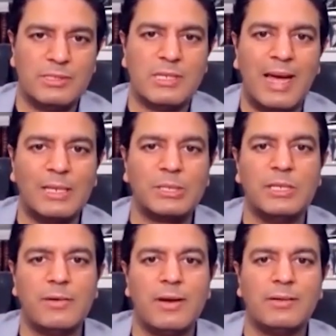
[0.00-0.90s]
It's
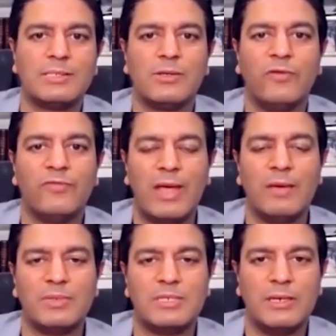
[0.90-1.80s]
actually around solving a
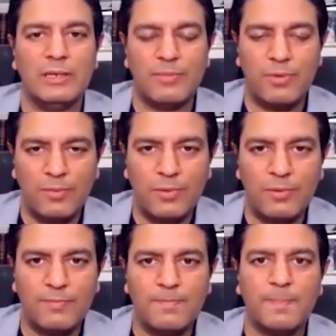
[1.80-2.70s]
particular
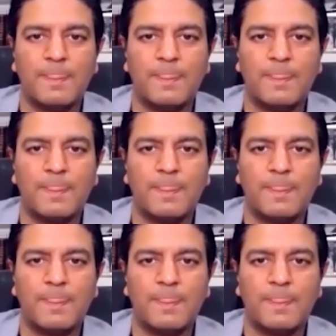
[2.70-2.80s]
problem.